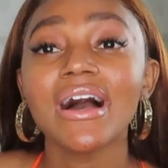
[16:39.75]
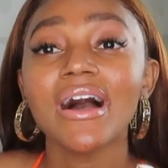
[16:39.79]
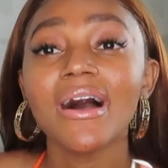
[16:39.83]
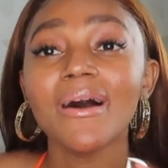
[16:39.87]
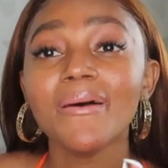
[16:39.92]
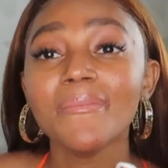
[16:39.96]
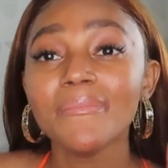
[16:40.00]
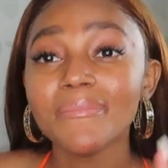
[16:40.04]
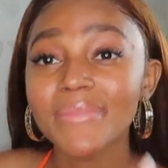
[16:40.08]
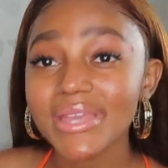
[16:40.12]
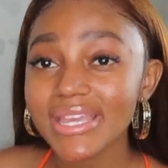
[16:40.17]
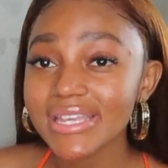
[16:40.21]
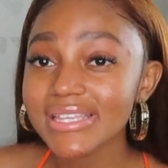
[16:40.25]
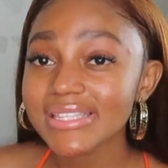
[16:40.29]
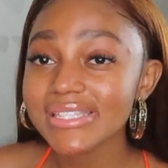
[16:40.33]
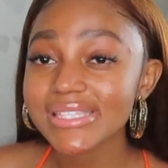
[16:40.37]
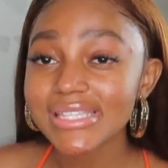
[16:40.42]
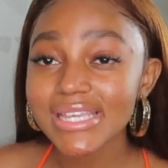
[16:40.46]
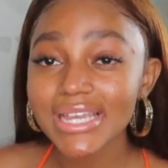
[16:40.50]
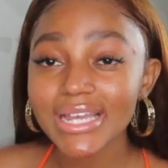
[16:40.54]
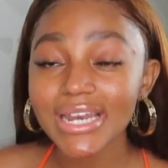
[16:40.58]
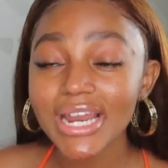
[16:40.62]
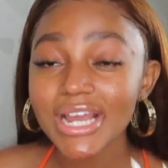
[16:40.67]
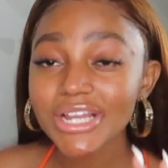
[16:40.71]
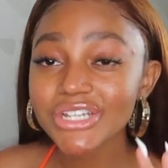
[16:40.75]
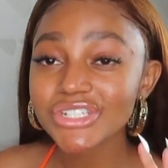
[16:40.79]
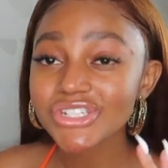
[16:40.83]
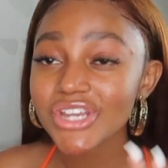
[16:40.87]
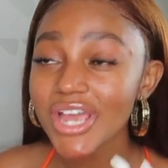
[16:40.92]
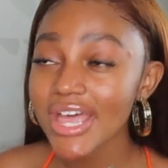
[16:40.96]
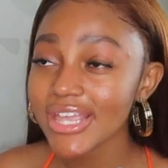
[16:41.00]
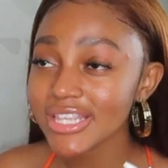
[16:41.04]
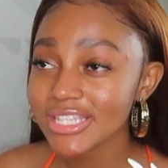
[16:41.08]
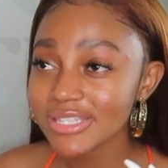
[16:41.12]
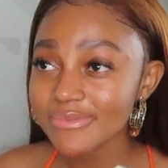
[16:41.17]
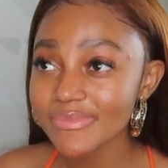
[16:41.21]
amazing. Like,
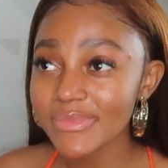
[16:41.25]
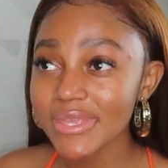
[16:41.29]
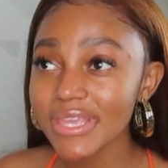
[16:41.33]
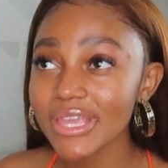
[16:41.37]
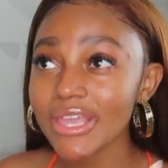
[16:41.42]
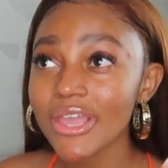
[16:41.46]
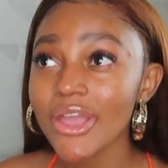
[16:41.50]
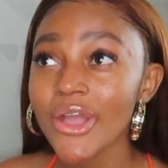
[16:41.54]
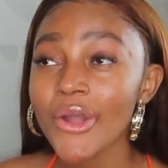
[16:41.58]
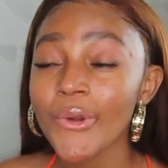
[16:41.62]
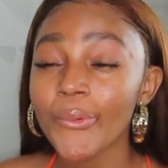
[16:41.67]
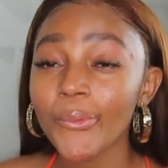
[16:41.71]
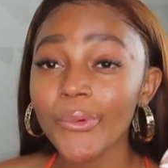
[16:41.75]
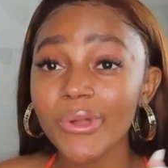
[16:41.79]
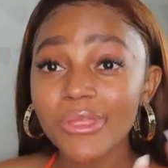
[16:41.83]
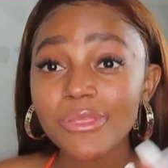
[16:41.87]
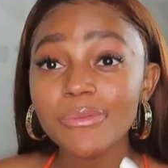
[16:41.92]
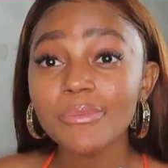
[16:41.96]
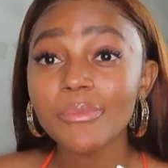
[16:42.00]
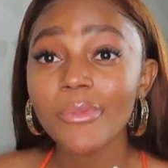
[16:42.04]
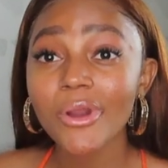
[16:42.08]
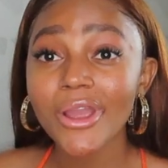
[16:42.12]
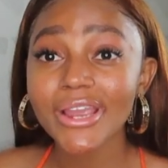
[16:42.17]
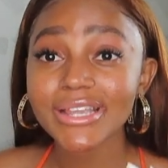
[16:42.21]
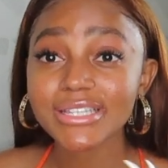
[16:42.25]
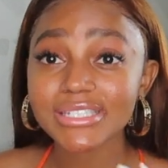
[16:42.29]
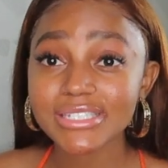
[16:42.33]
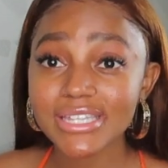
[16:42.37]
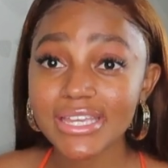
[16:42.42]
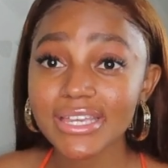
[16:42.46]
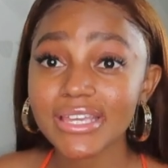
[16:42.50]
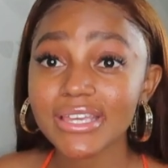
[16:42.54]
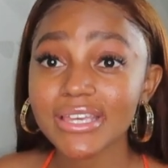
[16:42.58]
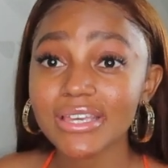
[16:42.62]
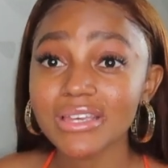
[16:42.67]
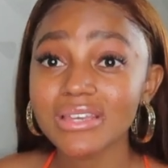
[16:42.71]
trust me, with Marc
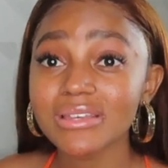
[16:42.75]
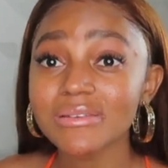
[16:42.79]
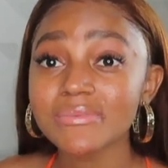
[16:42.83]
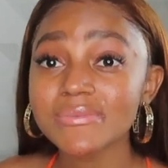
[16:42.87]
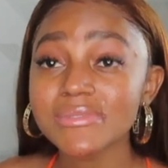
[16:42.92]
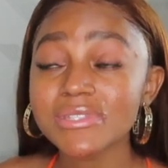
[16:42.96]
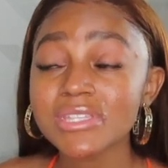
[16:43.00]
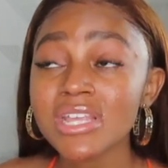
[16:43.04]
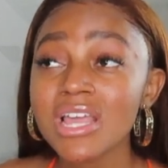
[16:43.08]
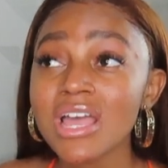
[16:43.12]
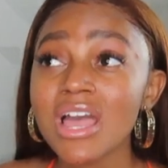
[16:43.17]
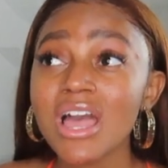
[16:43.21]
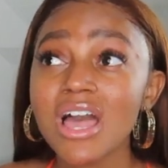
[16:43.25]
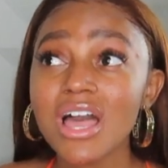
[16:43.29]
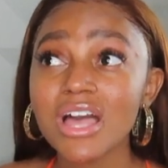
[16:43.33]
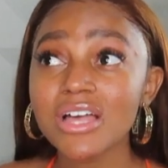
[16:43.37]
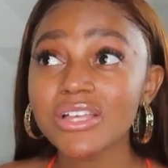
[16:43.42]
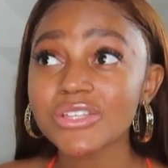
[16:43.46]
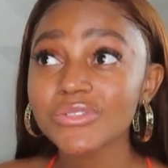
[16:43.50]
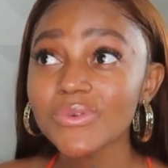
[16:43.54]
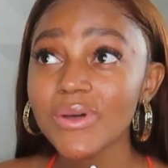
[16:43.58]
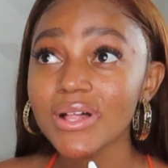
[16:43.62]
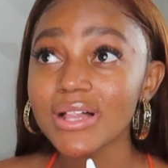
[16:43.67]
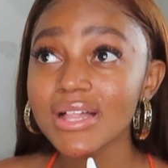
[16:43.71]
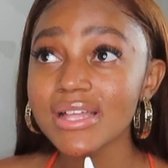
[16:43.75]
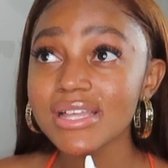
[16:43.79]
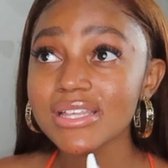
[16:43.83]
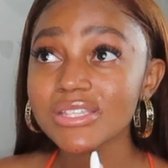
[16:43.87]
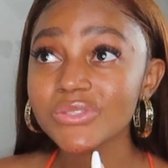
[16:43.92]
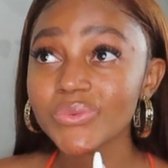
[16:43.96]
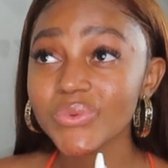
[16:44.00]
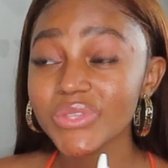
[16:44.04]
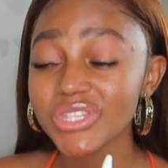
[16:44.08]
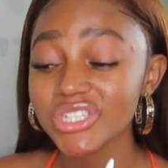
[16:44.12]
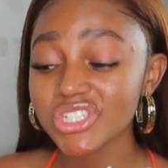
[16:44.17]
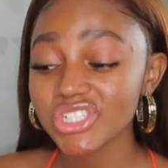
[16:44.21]
Jacobs, as well
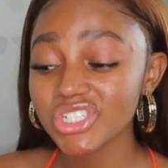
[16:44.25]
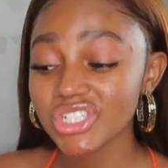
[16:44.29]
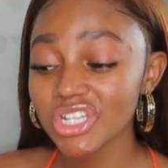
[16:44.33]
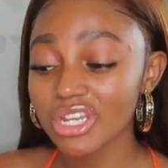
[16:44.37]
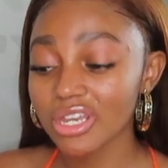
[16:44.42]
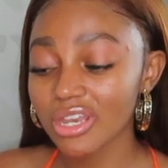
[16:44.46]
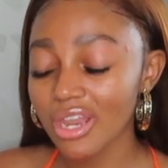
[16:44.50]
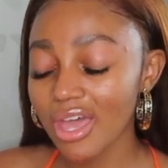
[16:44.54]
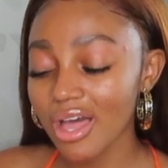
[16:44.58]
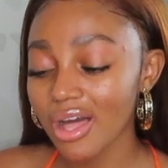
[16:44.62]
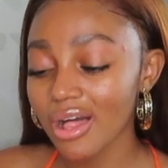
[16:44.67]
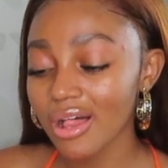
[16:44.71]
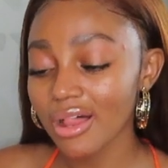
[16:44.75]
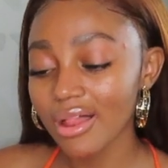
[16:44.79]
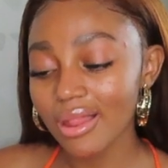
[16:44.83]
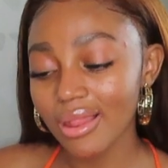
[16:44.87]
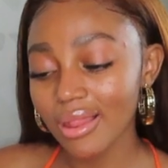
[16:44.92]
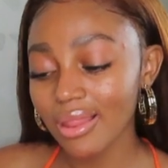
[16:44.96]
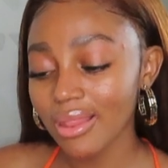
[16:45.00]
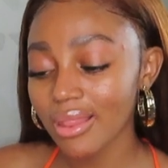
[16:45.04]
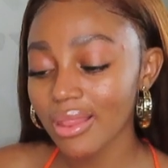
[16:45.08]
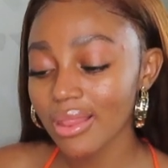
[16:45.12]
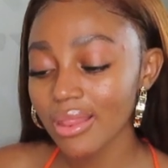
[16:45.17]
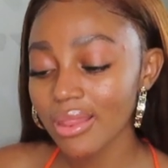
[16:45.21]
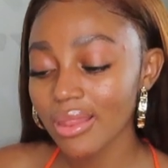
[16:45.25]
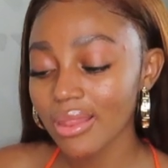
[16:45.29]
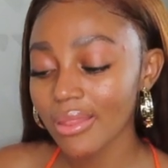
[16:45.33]
as with Chanel,